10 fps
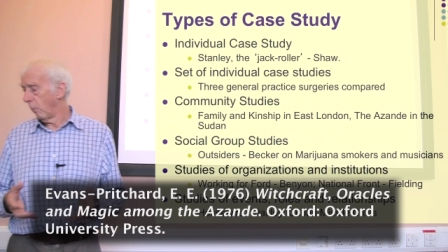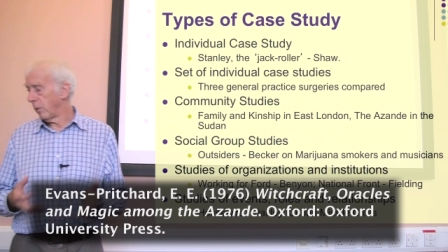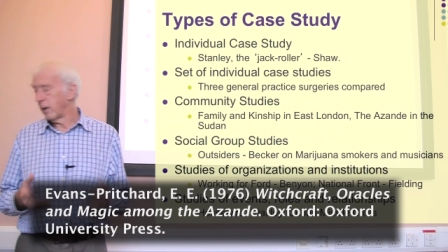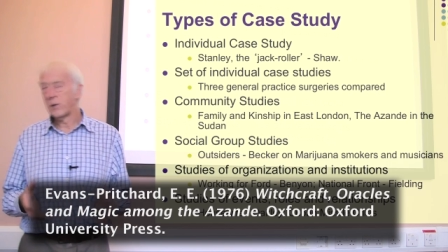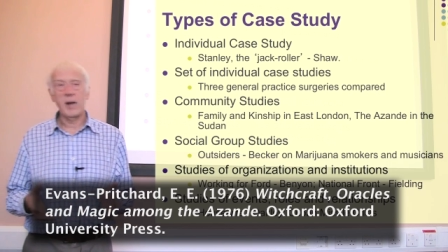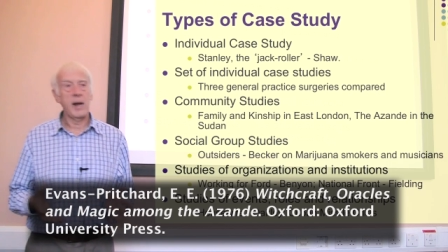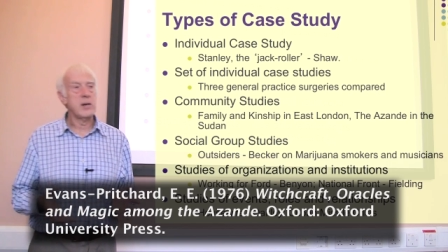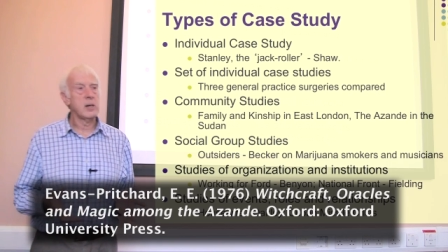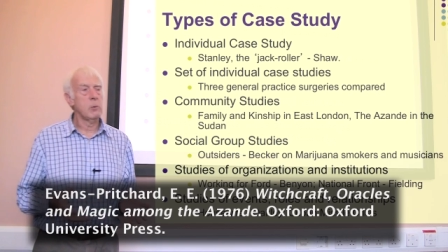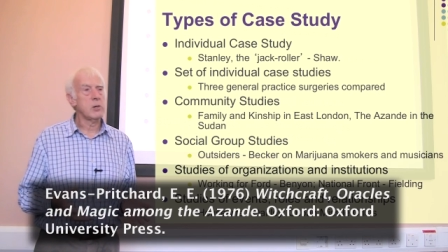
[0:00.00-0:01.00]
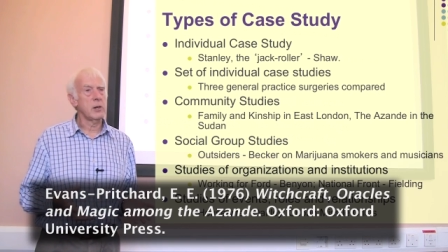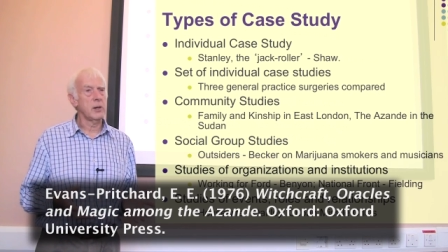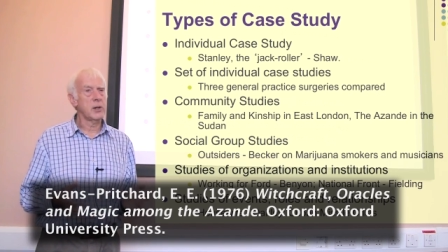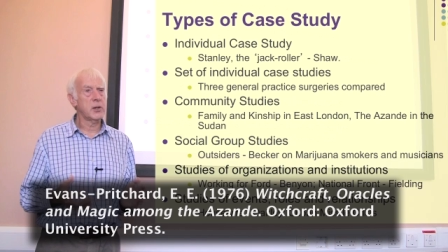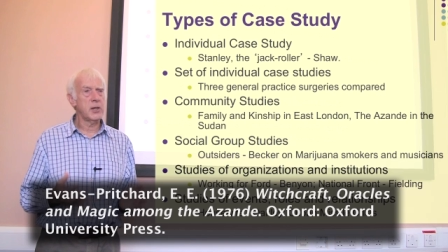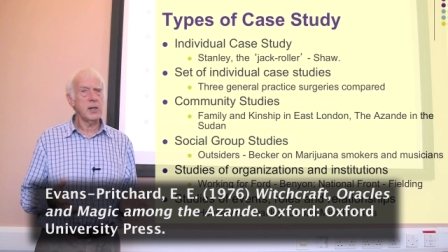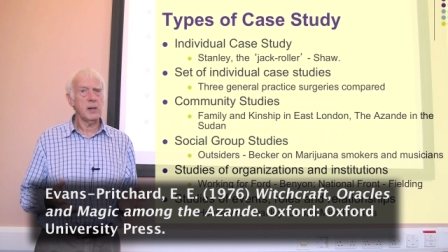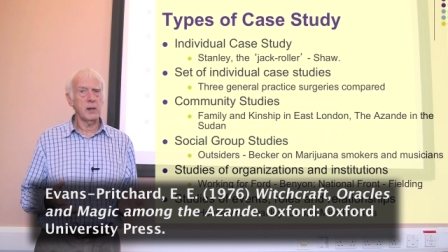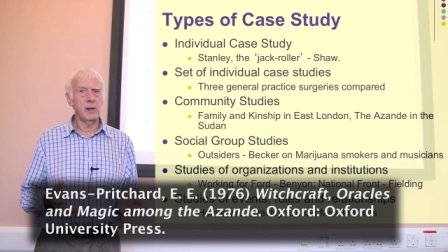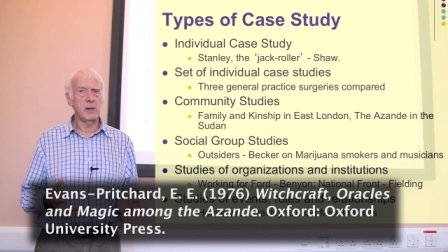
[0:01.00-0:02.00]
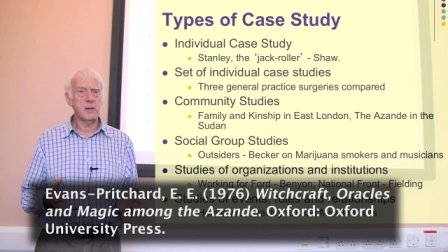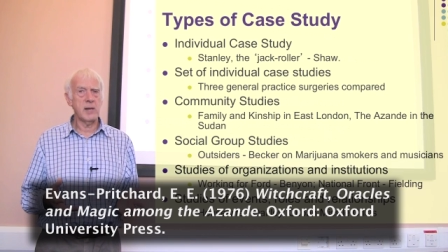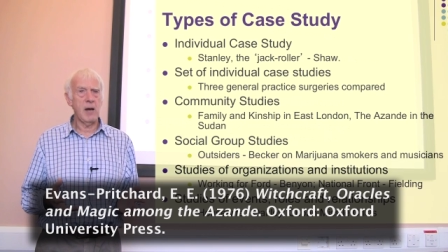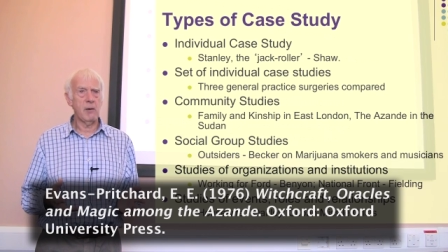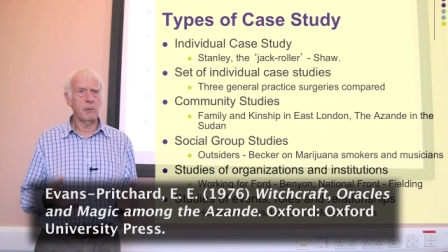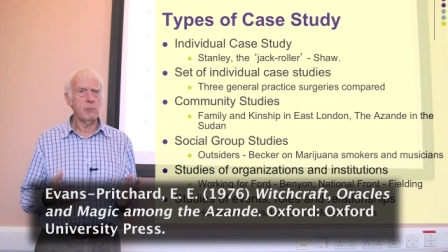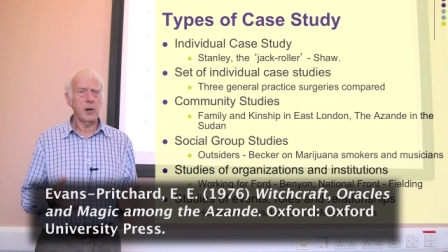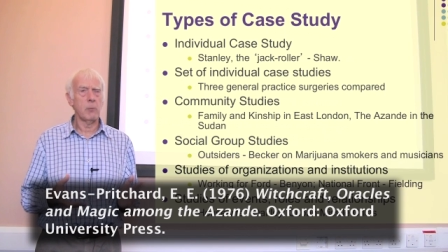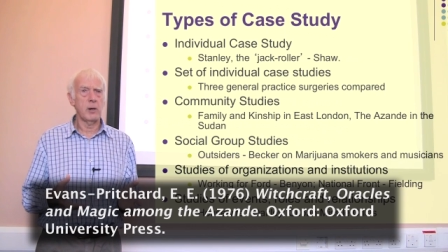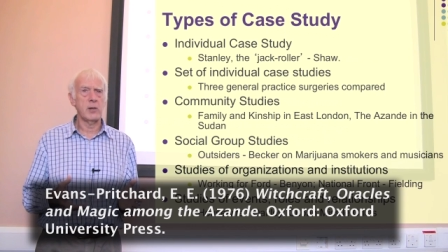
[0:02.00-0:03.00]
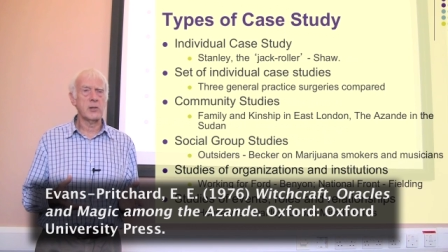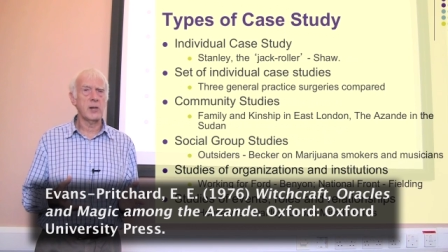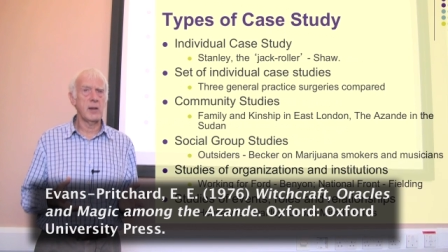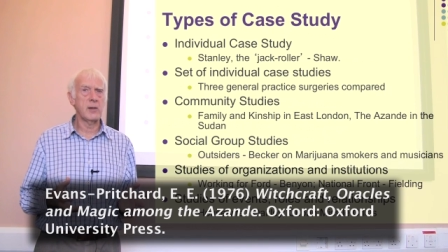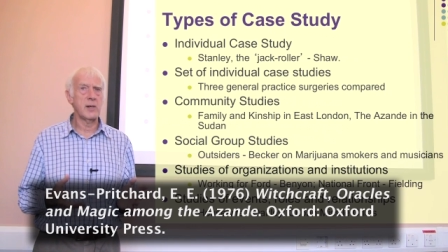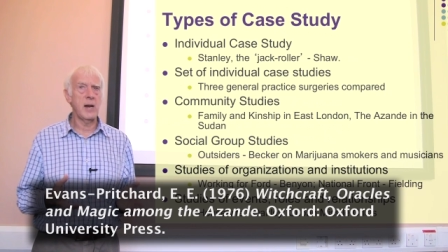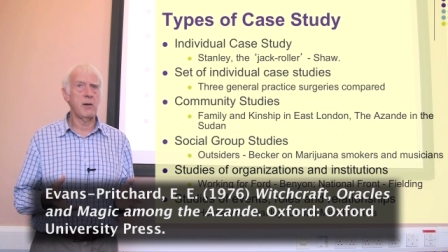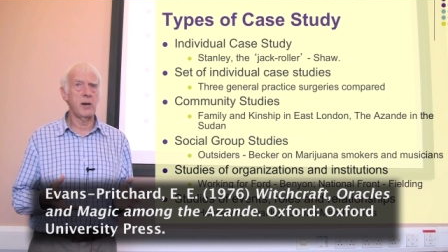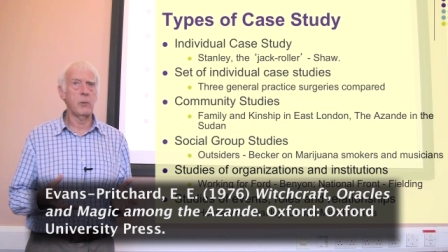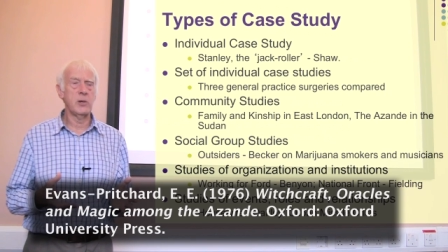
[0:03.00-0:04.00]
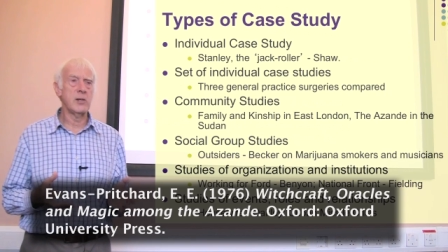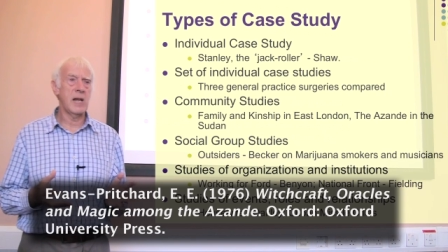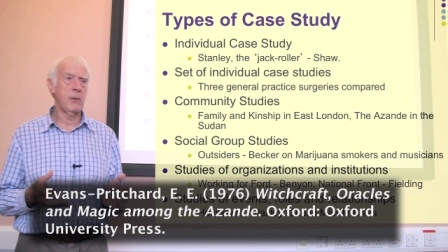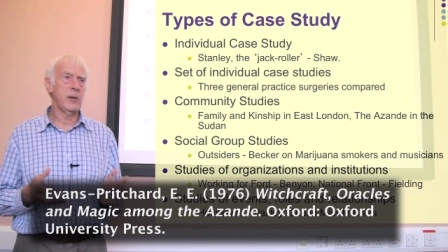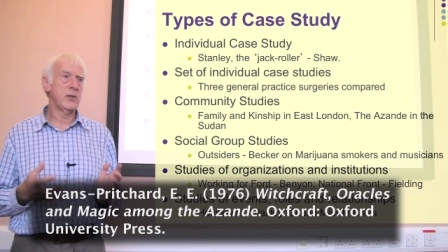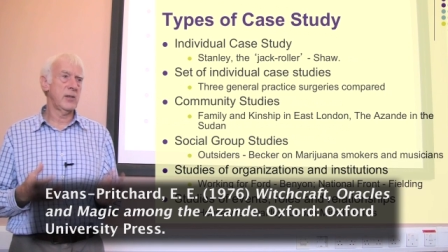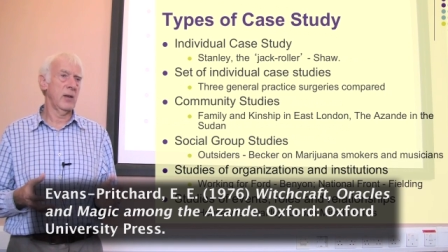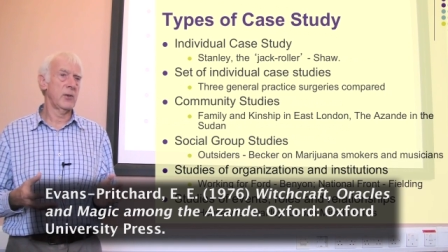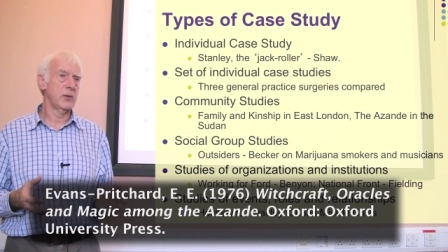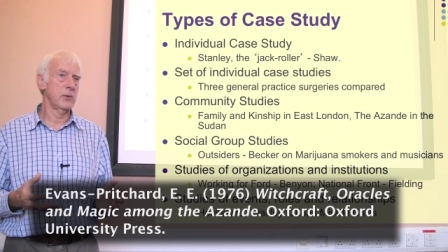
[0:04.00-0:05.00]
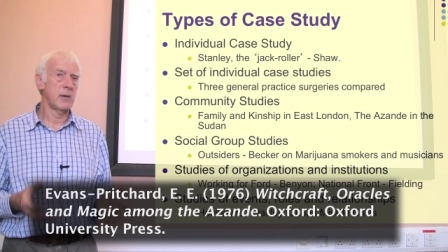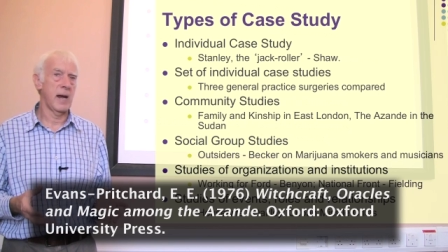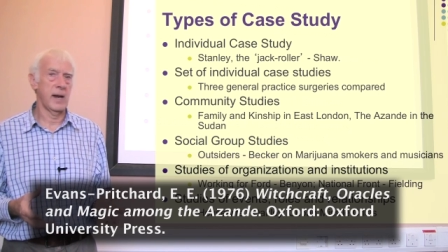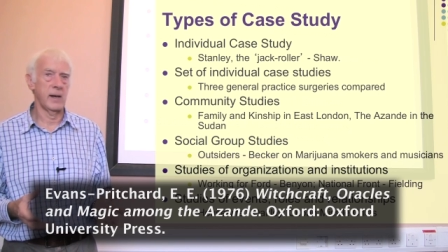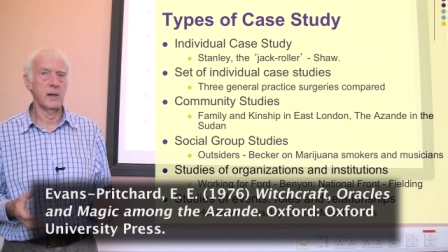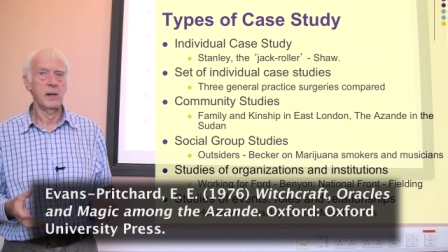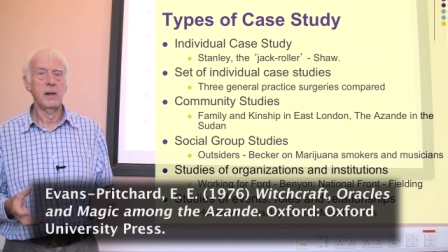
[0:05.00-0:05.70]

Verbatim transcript: with the Azande, which I think is now, if I think I'm right in saying, there's an area which is now in South Sudan.